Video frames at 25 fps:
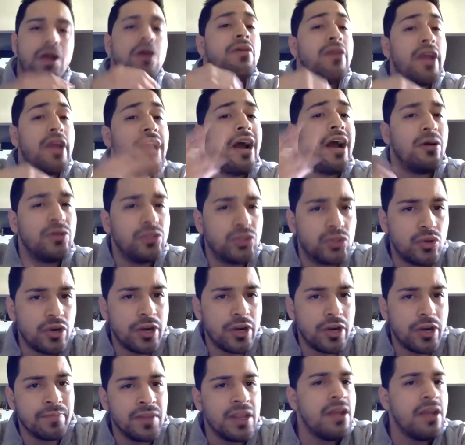Okay, I'll
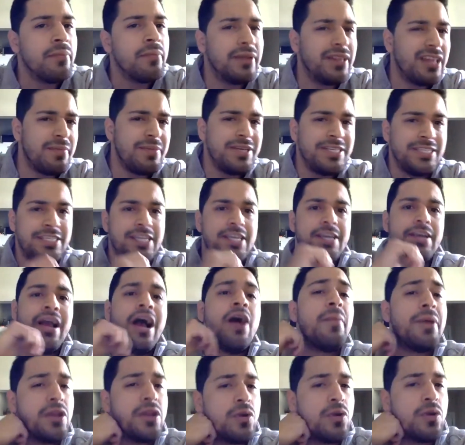join. But let me see, how
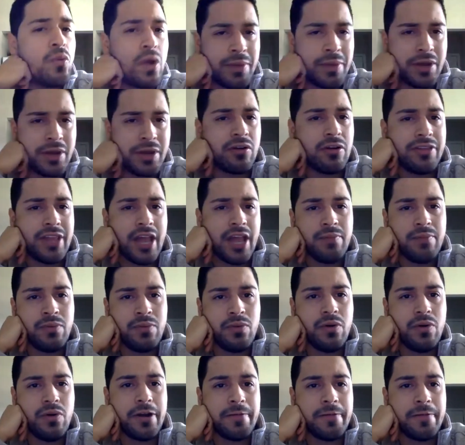many women are on that
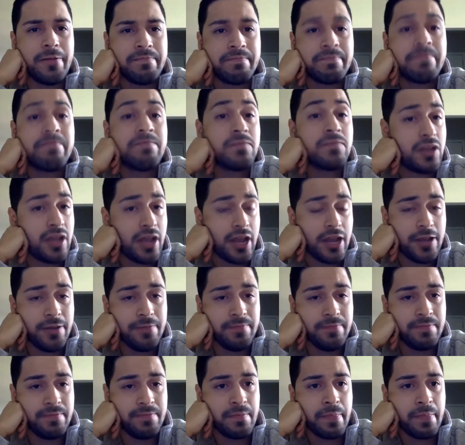board? Okay.